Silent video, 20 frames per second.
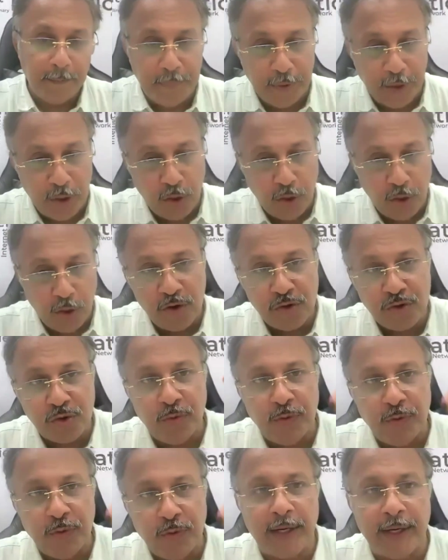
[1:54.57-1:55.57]
belongs
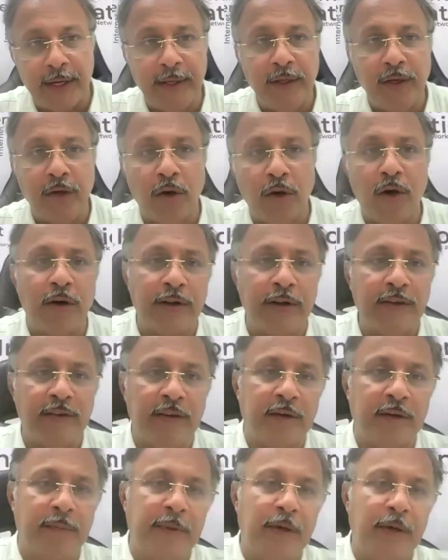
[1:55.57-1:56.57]
to Naren or
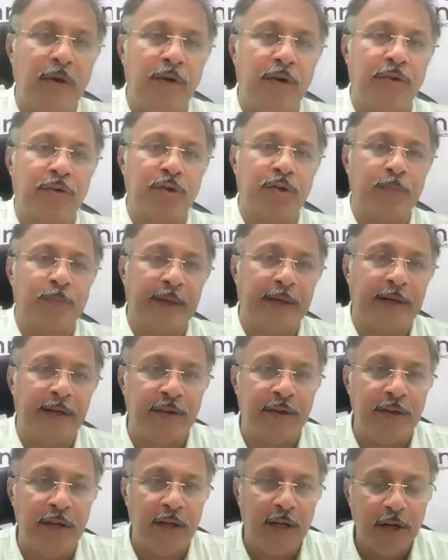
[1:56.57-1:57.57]
is it belongs to
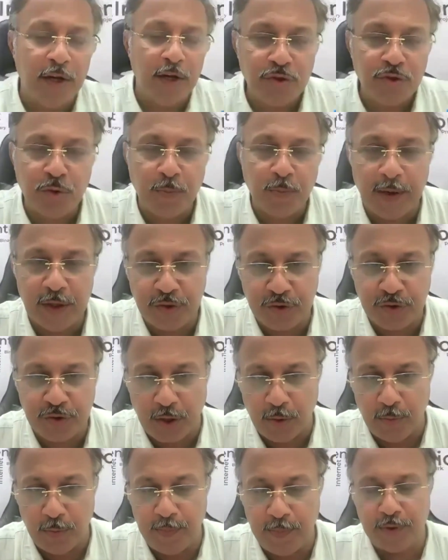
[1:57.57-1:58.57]
PDG Subhash
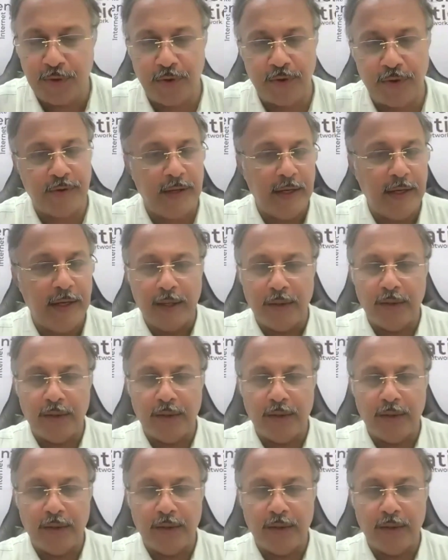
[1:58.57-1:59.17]
Sahu, because